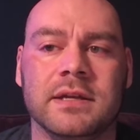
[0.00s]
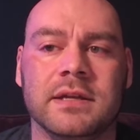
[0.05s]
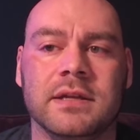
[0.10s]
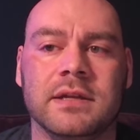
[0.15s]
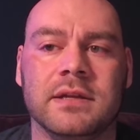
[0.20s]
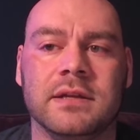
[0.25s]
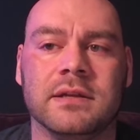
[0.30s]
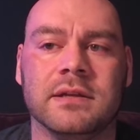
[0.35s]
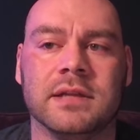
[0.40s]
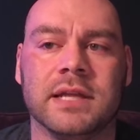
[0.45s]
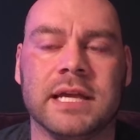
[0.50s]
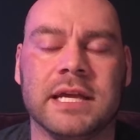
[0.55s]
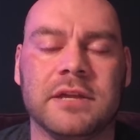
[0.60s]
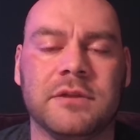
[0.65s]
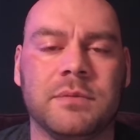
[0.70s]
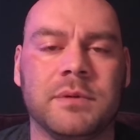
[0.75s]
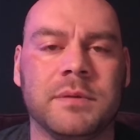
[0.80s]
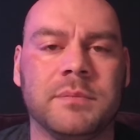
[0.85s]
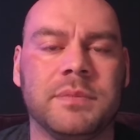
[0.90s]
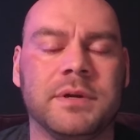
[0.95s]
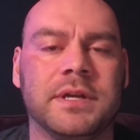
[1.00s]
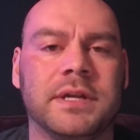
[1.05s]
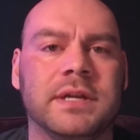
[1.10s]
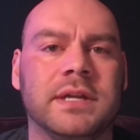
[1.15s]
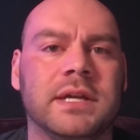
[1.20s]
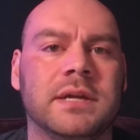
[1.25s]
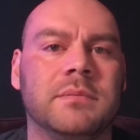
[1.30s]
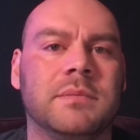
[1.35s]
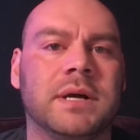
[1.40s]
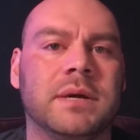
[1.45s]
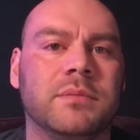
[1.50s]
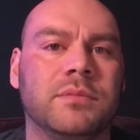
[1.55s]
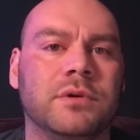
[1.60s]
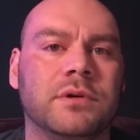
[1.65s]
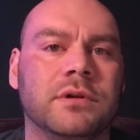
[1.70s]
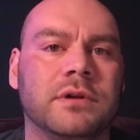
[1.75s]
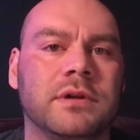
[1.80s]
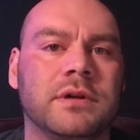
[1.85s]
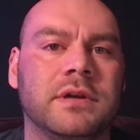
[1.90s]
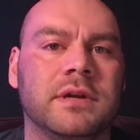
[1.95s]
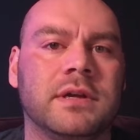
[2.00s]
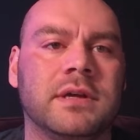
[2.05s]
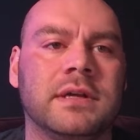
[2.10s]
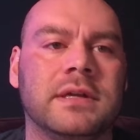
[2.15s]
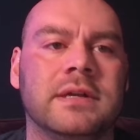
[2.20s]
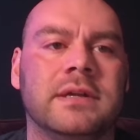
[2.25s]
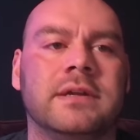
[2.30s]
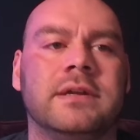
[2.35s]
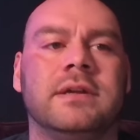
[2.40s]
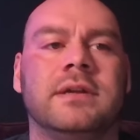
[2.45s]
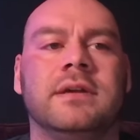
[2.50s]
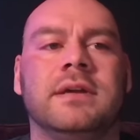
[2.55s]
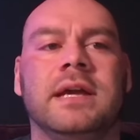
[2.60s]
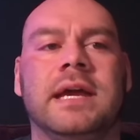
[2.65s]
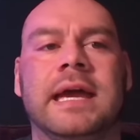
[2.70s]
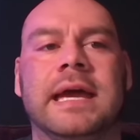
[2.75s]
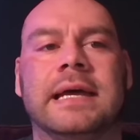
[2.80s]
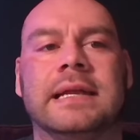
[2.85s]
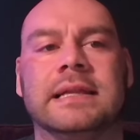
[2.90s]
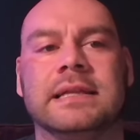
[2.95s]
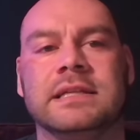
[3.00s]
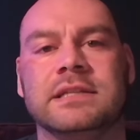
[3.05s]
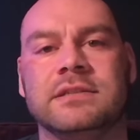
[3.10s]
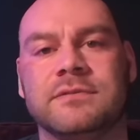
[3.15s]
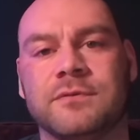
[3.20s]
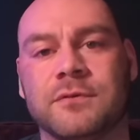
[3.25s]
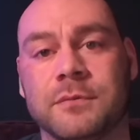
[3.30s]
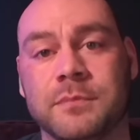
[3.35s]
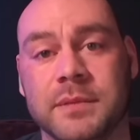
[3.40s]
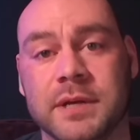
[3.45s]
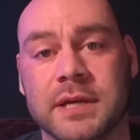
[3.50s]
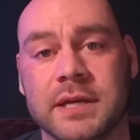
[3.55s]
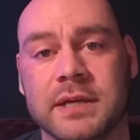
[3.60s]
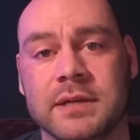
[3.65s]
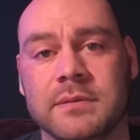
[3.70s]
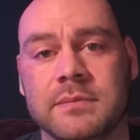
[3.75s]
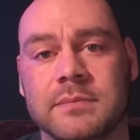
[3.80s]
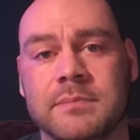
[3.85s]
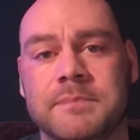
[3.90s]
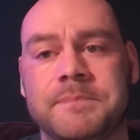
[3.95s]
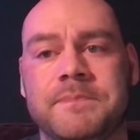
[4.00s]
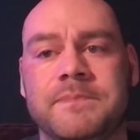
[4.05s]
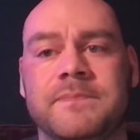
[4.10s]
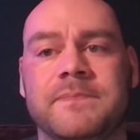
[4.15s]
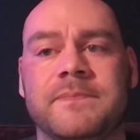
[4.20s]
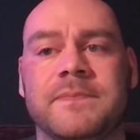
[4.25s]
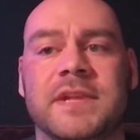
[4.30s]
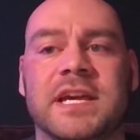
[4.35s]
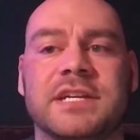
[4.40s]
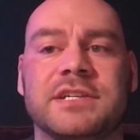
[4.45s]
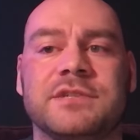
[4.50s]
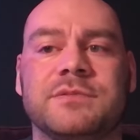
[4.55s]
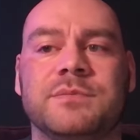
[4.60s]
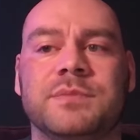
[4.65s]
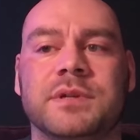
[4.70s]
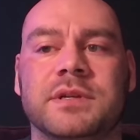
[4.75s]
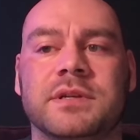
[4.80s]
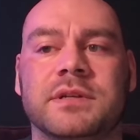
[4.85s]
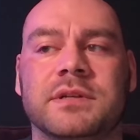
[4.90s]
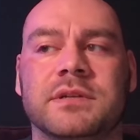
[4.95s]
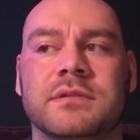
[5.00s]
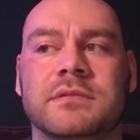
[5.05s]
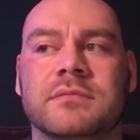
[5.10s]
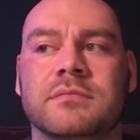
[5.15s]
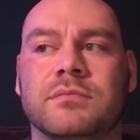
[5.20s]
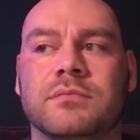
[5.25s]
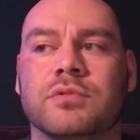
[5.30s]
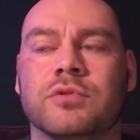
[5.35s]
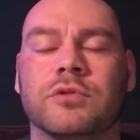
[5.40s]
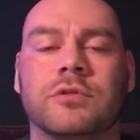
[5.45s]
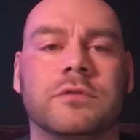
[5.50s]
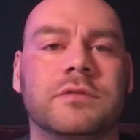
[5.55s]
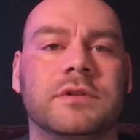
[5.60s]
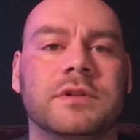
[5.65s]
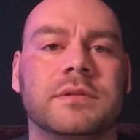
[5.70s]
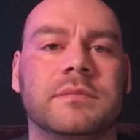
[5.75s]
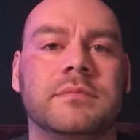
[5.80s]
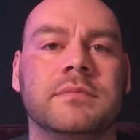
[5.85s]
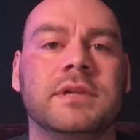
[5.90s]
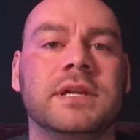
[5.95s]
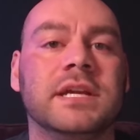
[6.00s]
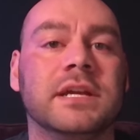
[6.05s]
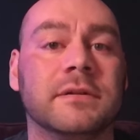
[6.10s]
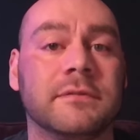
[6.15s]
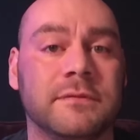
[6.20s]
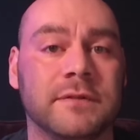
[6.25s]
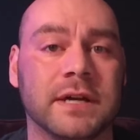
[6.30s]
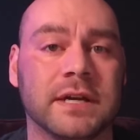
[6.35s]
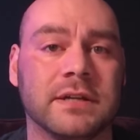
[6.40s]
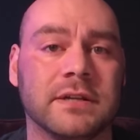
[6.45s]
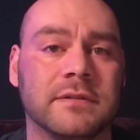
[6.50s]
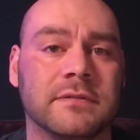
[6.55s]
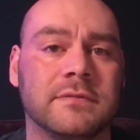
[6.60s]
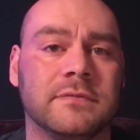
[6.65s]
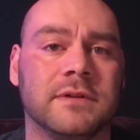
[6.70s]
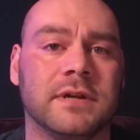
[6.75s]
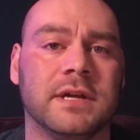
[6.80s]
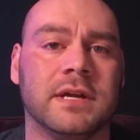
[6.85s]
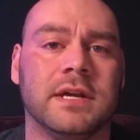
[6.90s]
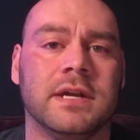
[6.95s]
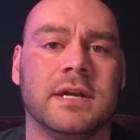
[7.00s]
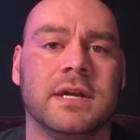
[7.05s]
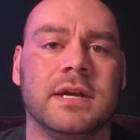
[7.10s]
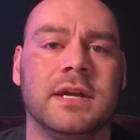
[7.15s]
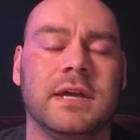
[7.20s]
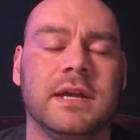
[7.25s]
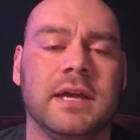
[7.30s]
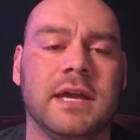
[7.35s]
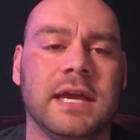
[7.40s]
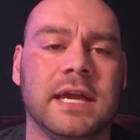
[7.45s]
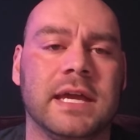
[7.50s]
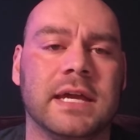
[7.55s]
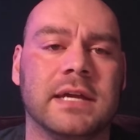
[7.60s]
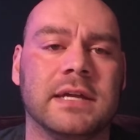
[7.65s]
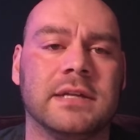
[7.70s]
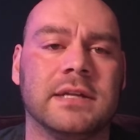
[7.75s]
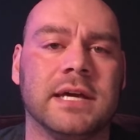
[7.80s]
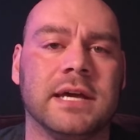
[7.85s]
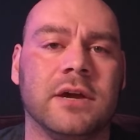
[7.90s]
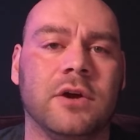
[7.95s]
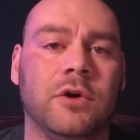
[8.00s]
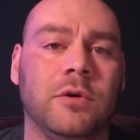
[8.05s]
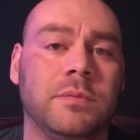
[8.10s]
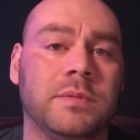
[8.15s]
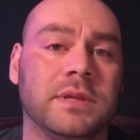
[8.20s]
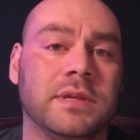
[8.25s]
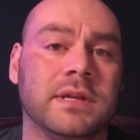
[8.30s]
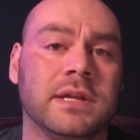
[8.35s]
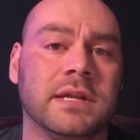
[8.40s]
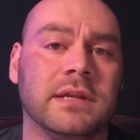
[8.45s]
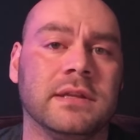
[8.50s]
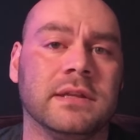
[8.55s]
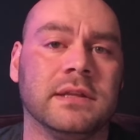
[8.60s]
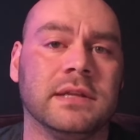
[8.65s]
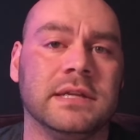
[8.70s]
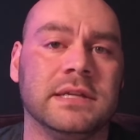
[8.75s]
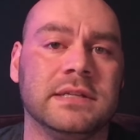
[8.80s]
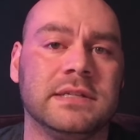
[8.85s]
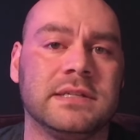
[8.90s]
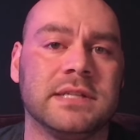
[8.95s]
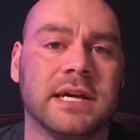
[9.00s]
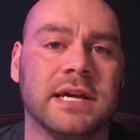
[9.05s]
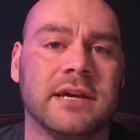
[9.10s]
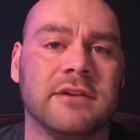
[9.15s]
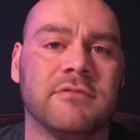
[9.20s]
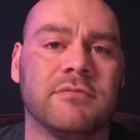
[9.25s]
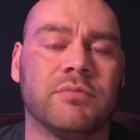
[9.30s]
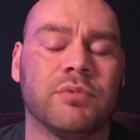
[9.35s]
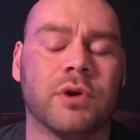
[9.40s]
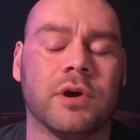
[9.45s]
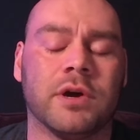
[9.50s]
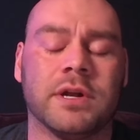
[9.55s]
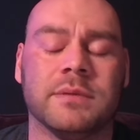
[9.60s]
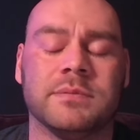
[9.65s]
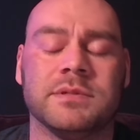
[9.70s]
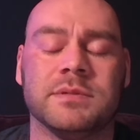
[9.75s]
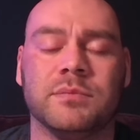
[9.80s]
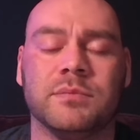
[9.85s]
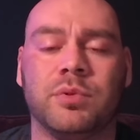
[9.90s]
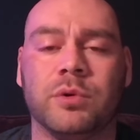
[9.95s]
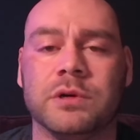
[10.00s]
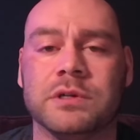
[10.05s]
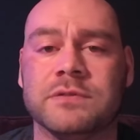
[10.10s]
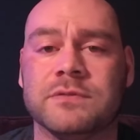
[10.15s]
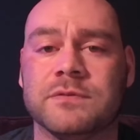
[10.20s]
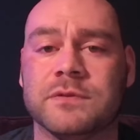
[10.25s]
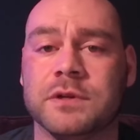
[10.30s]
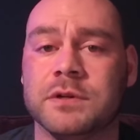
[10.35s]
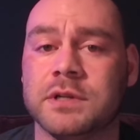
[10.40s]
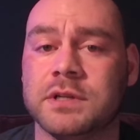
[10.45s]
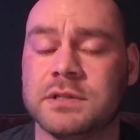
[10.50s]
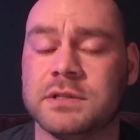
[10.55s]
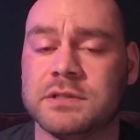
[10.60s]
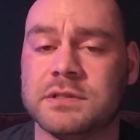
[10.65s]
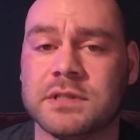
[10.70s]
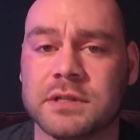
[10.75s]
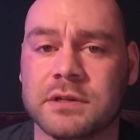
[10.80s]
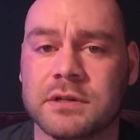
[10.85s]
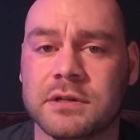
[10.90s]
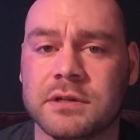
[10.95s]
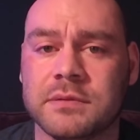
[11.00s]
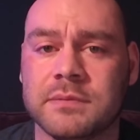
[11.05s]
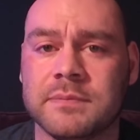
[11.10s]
length pumping in my book, at least for me, has been proven ineffective. And I hope that at least I have brought up some points for you to consider.